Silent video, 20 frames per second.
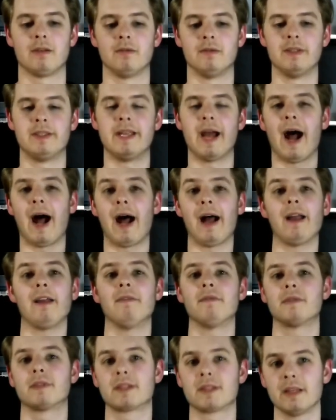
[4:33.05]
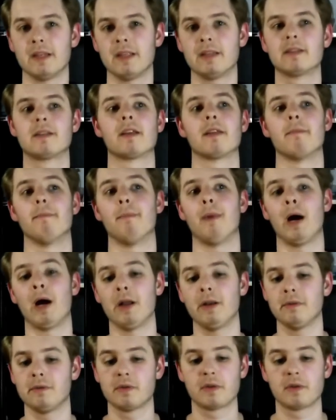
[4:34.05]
dives into the mud.